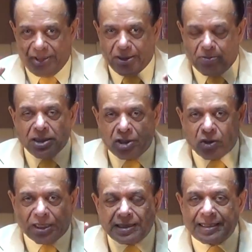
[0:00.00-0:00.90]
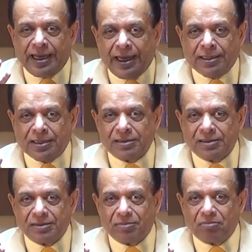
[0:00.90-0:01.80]
that means you can see it,
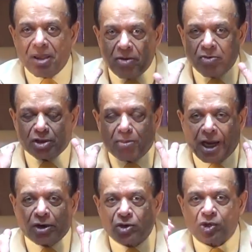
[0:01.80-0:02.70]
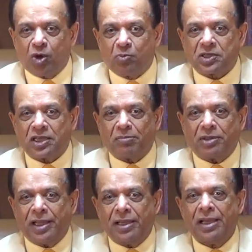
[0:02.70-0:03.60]
maybe with a microscope or
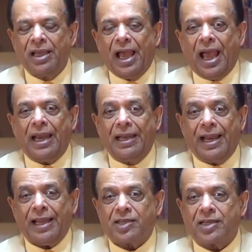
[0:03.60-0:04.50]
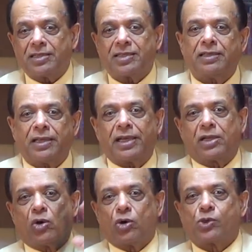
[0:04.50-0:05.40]
something, and next instant
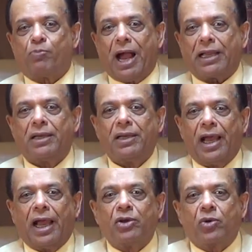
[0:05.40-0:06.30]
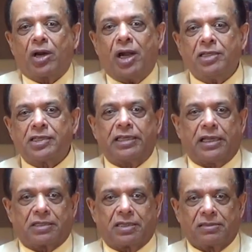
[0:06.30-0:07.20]
it goes back and you can't
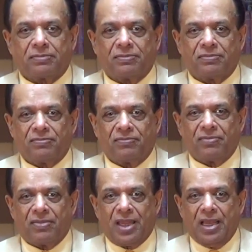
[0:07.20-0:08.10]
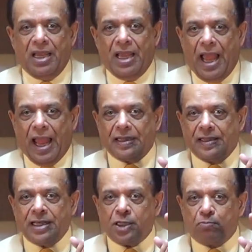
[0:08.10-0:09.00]
see it. And
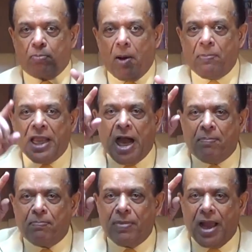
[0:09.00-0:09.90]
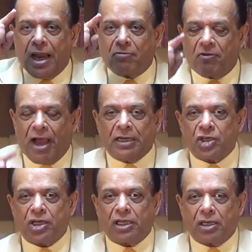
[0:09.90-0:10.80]
this popping up and
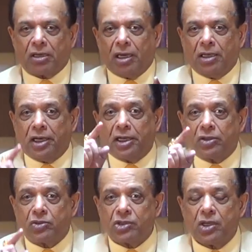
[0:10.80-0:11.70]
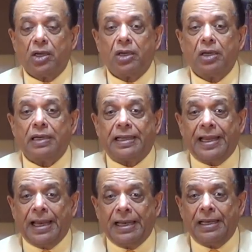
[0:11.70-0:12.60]
vanishing continues
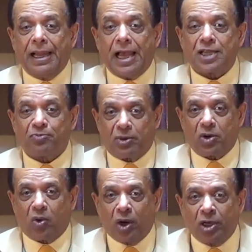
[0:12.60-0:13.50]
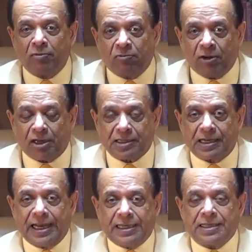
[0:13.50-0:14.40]
till, as per quantum flux,
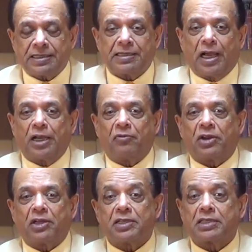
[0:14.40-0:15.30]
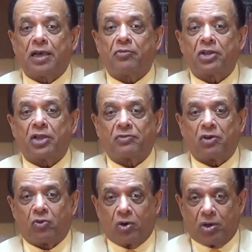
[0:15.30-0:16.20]
latest scientific discovery of
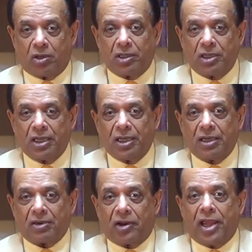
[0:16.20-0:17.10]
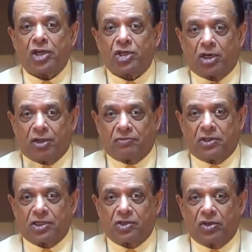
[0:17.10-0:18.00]
the world, creation of
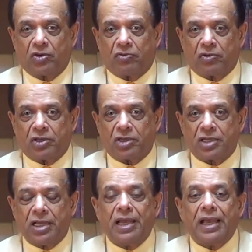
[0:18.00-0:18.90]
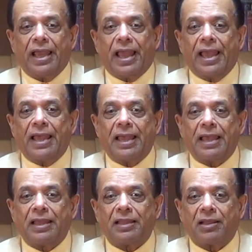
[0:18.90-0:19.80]
this universe,
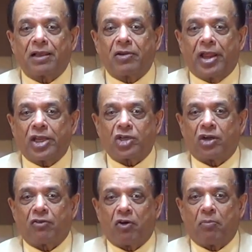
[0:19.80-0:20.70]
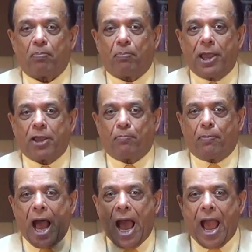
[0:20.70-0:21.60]
is the creation of a Big
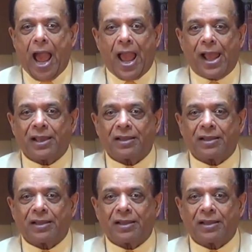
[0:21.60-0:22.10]
Bang.